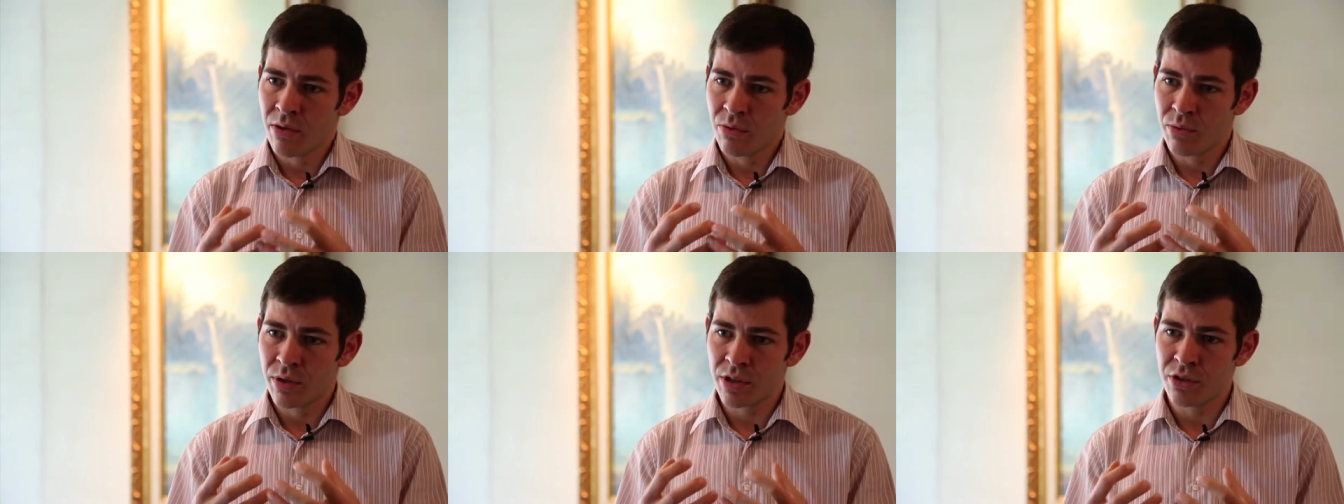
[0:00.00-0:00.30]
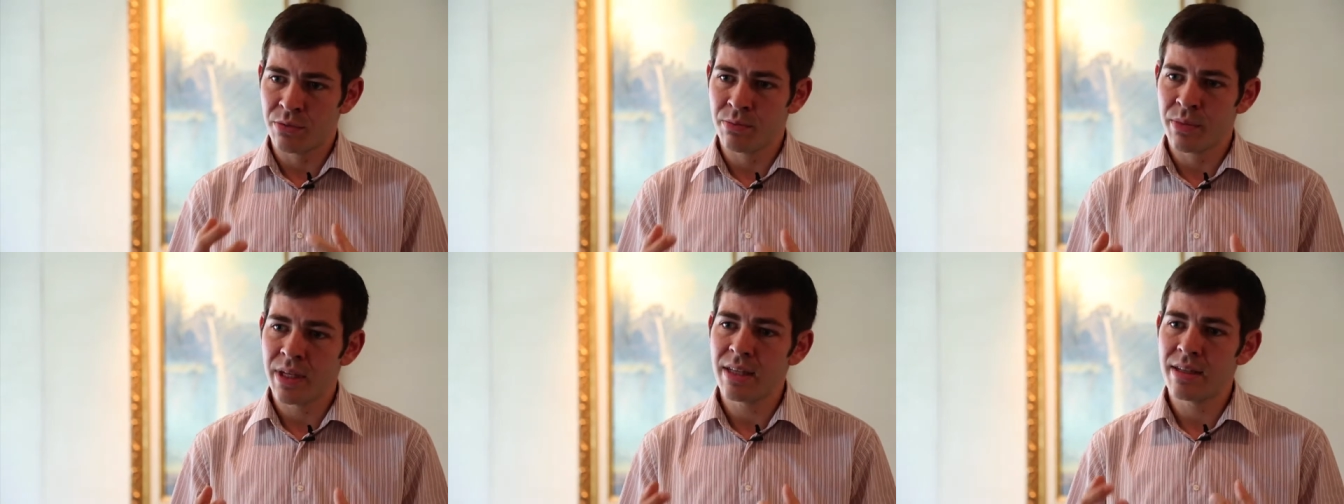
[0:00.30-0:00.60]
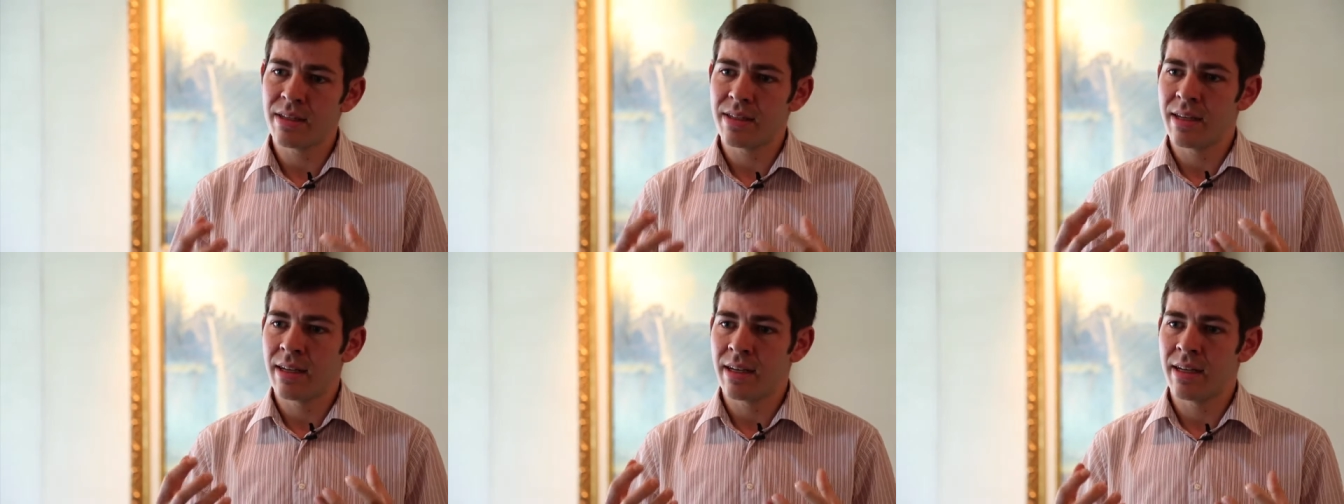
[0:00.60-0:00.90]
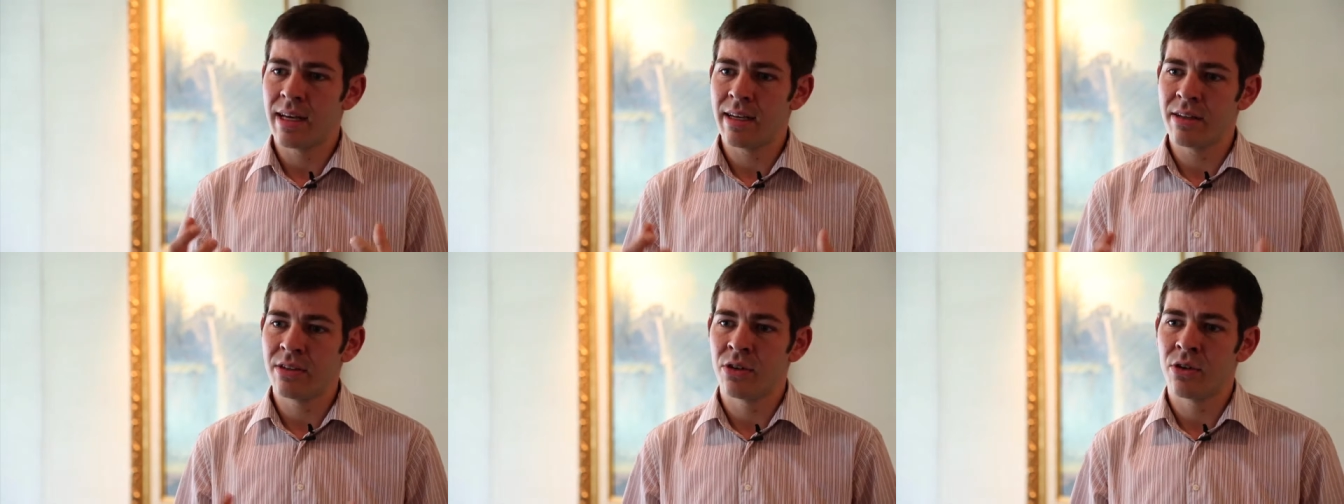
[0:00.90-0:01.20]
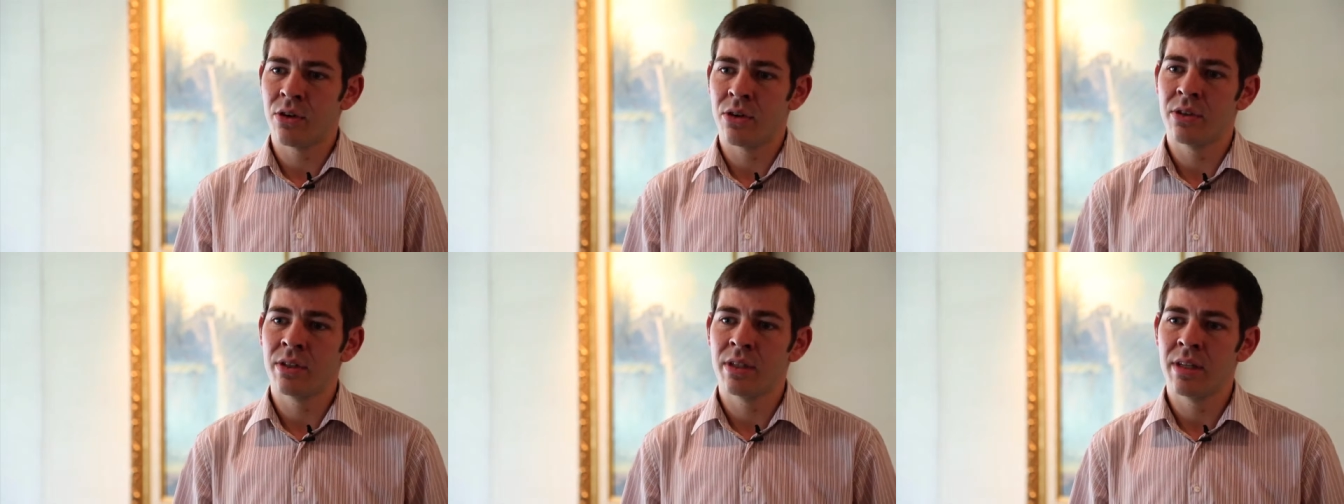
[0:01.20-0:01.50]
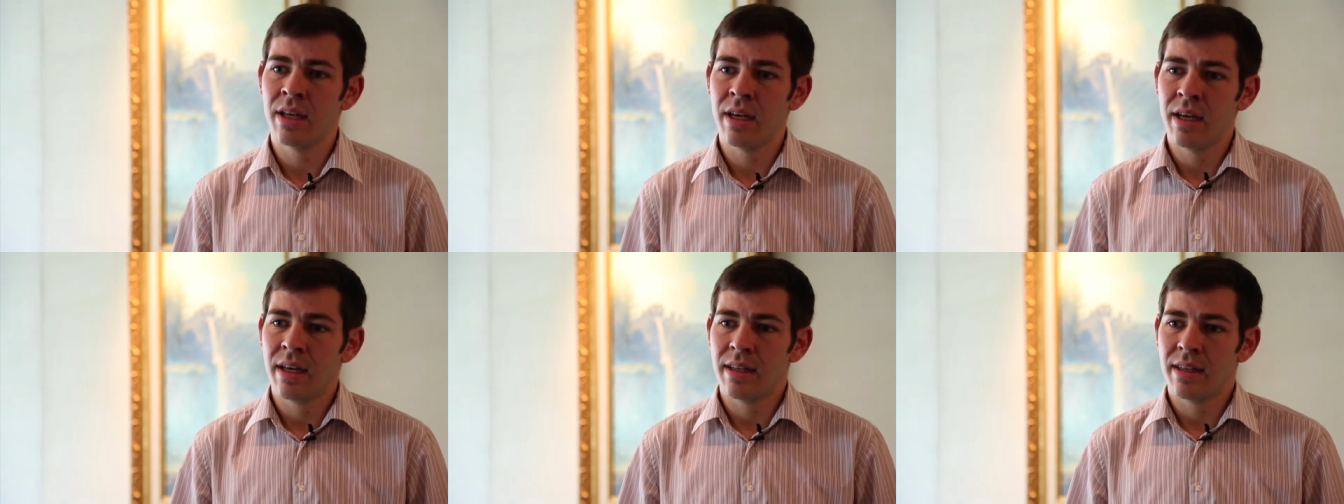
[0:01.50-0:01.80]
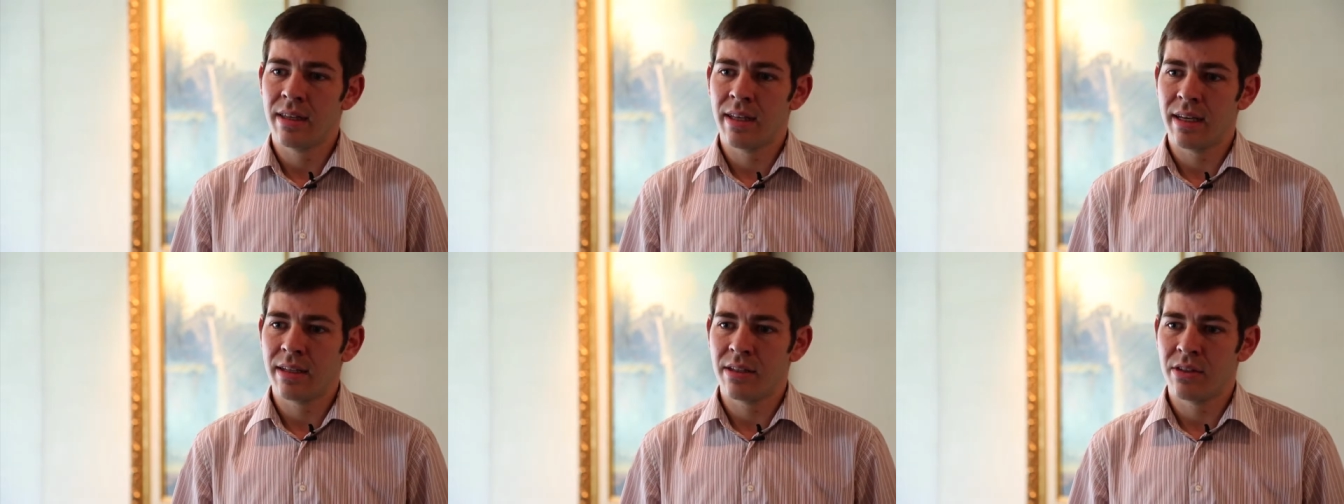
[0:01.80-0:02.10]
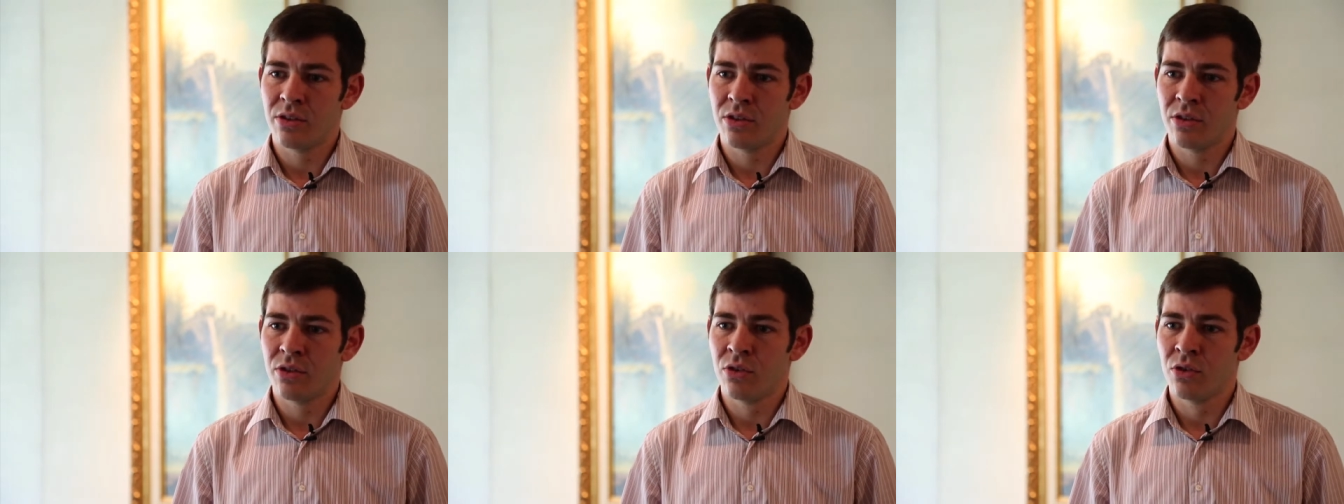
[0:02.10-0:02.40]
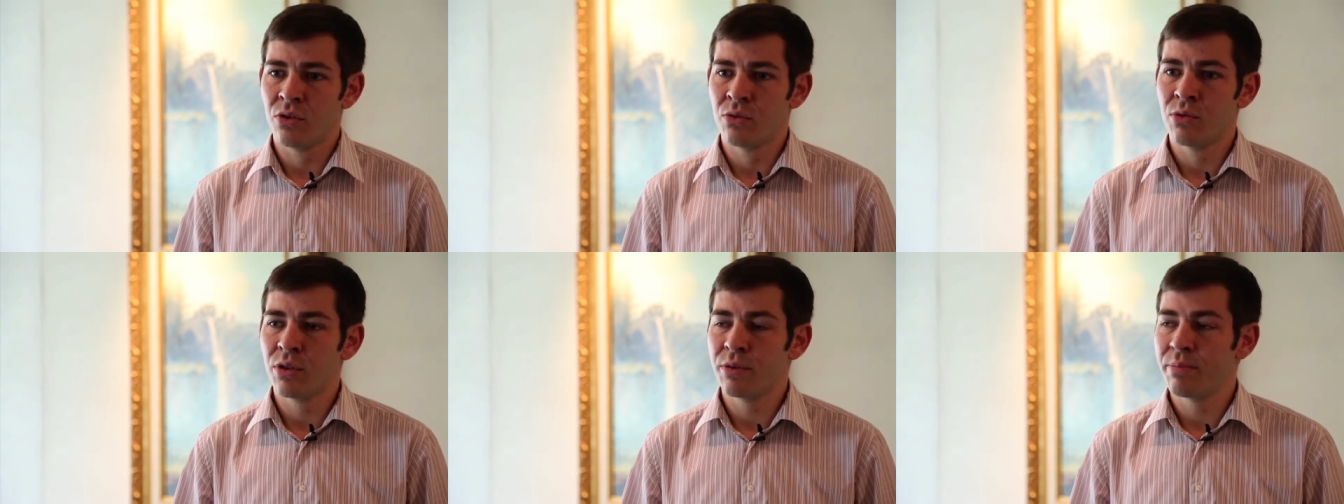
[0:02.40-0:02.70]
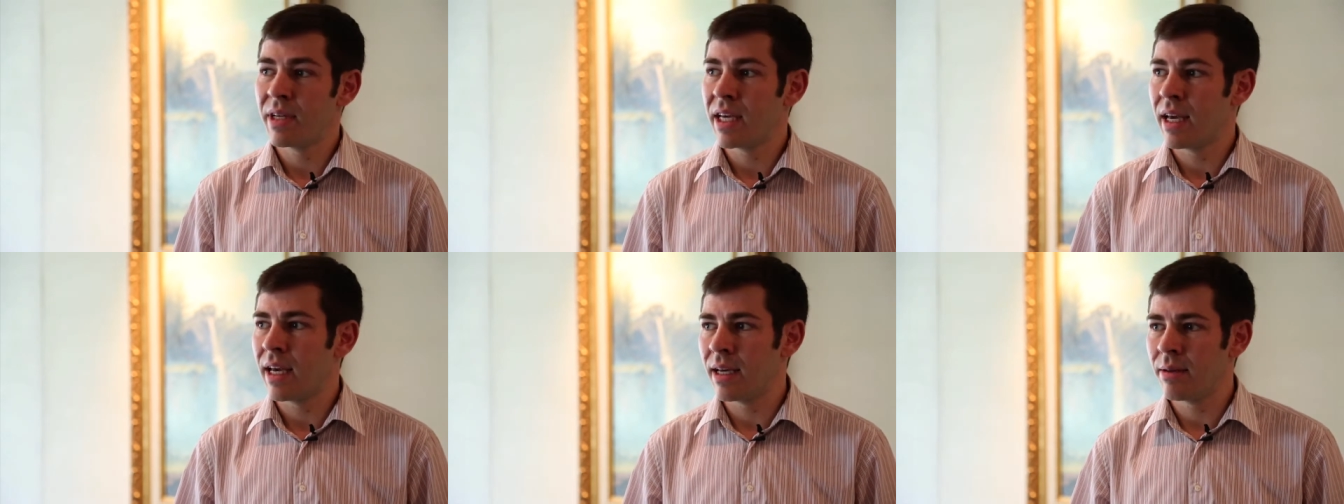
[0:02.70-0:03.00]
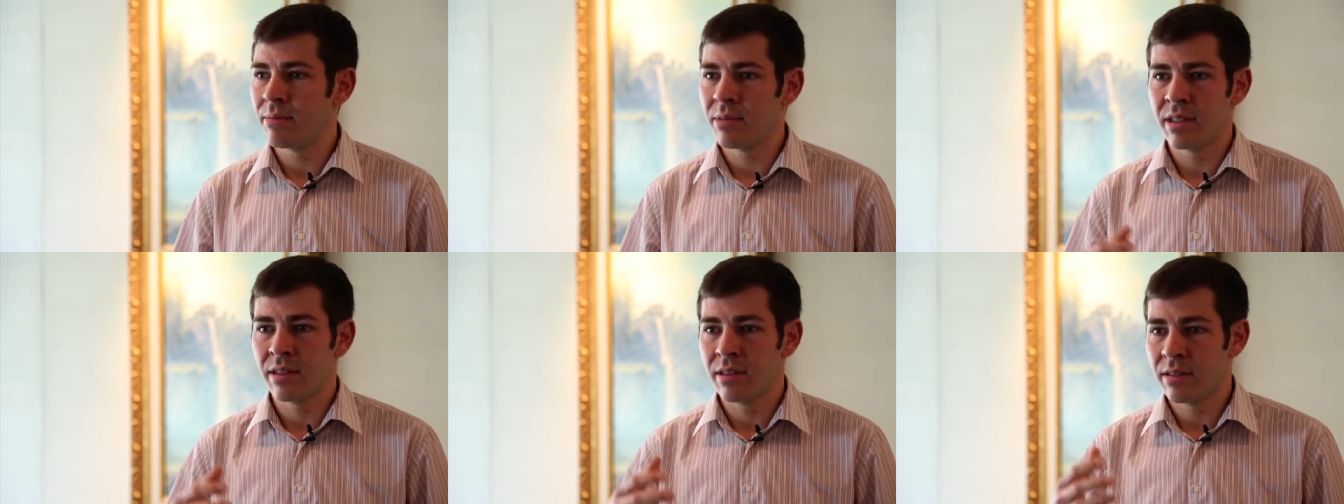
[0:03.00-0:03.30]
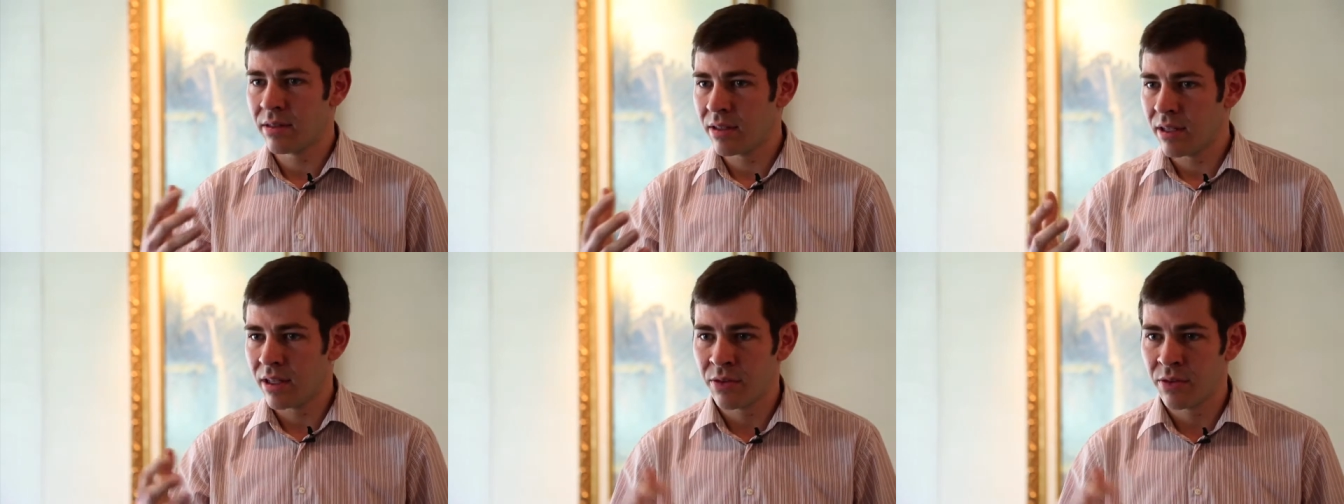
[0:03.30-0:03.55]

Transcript: which means then later on that you would be able,